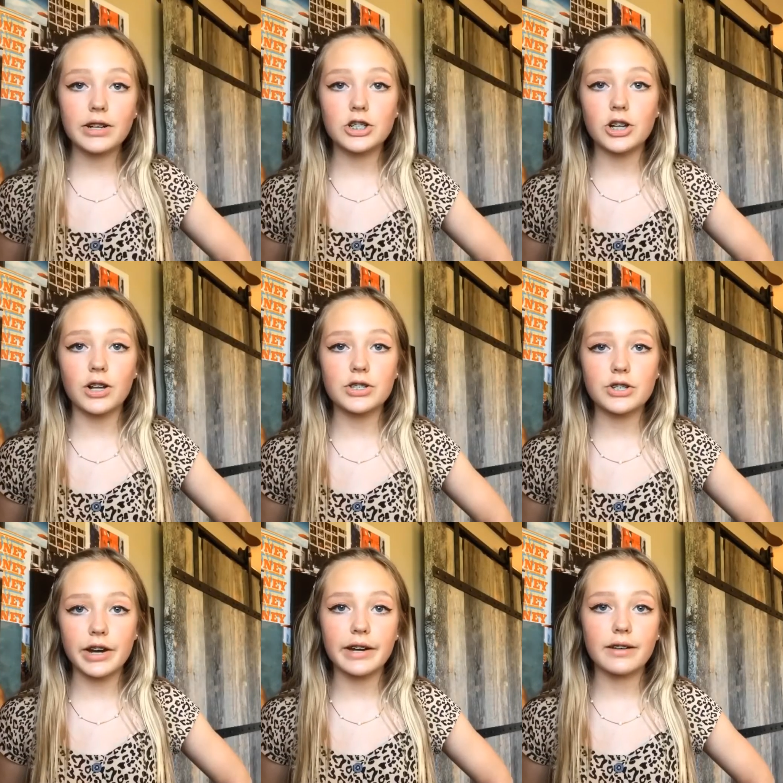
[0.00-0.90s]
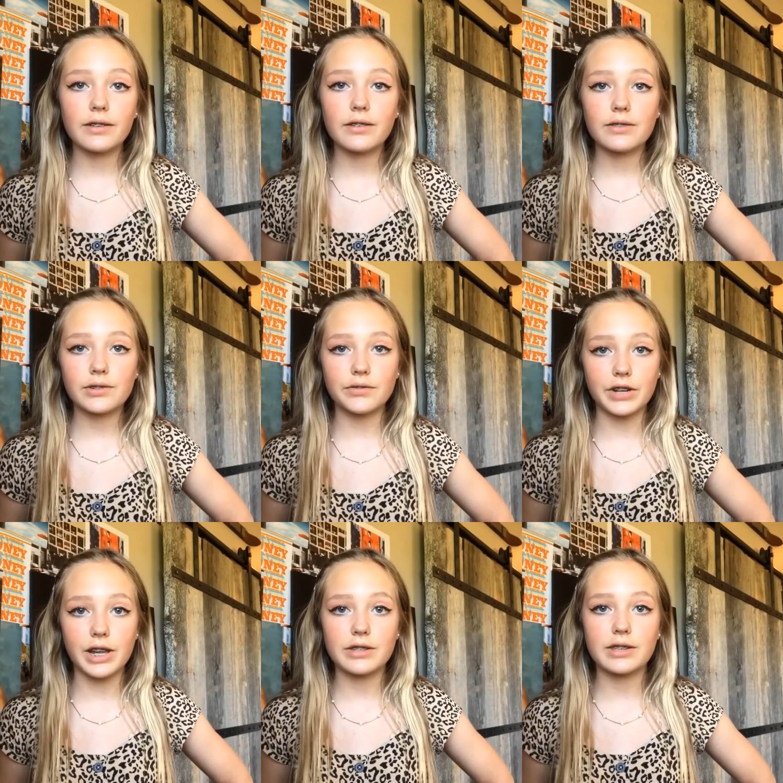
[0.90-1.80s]
is shot straight through
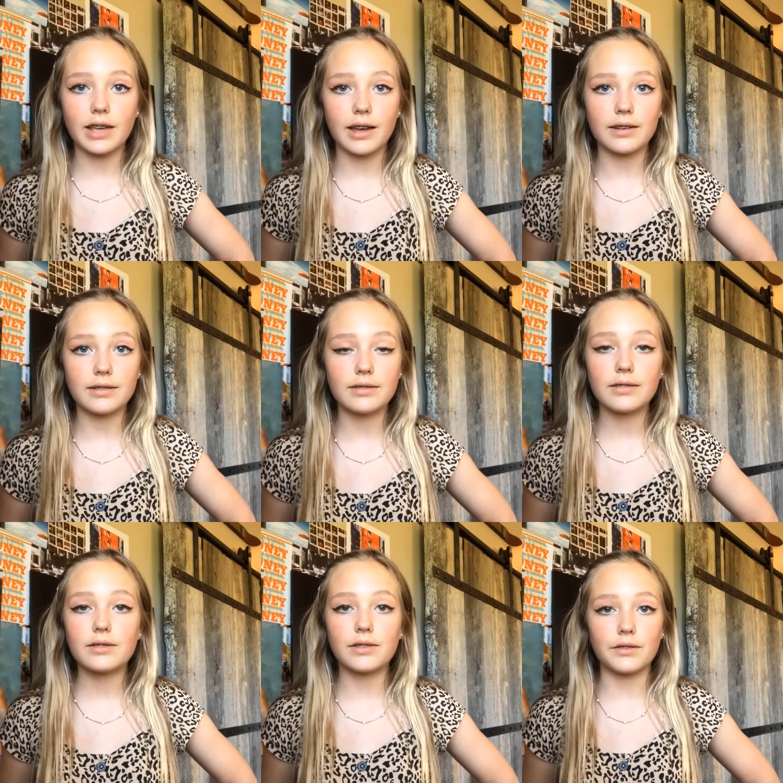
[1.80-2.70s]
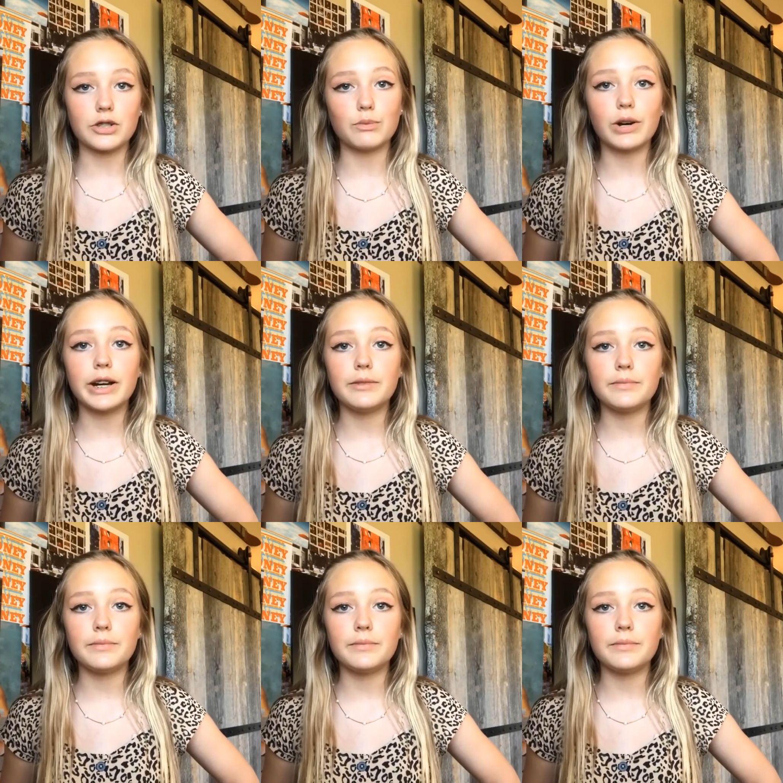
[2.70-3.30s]
Phineas's head, through his brain.